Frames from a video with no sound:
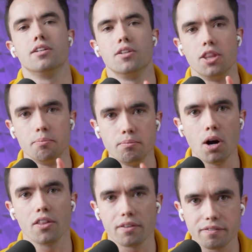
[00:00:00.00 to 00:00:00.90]

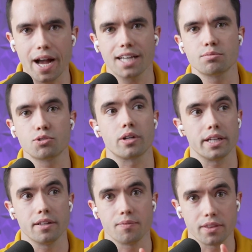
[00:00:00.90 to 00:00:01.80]
The vast
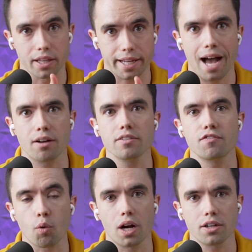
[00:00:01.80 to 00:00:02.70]
majority, like out of
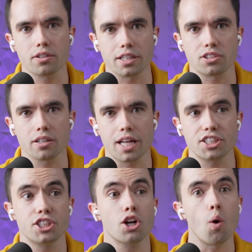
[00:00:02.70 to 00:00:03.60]
400 that started
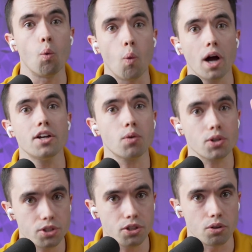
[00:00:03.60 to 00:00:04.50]
last year, one or
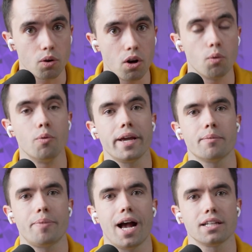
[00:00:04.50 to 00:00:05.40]
two will make
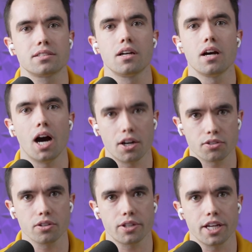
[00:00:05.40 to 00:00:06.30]
it past
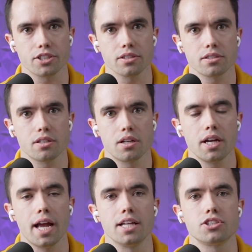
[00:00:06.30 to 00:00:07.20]
100 locations.
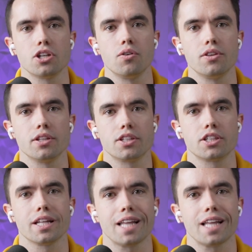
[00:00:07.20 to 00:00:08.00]
And so the